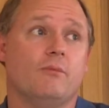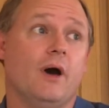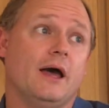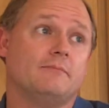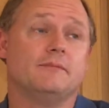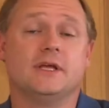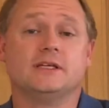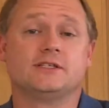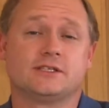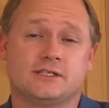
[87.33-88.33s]
but
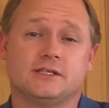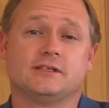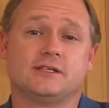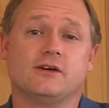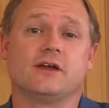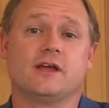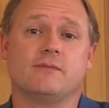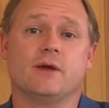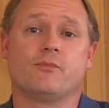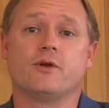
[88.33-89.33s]
it still can
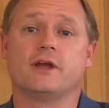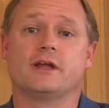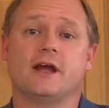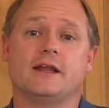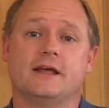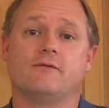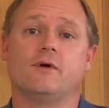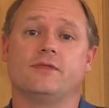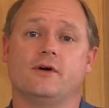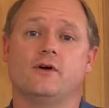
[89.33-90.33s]
give me a pretty good idea of
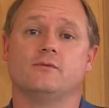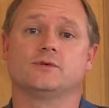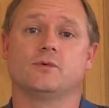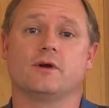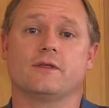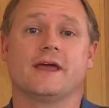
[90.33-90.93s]
what the home is worth.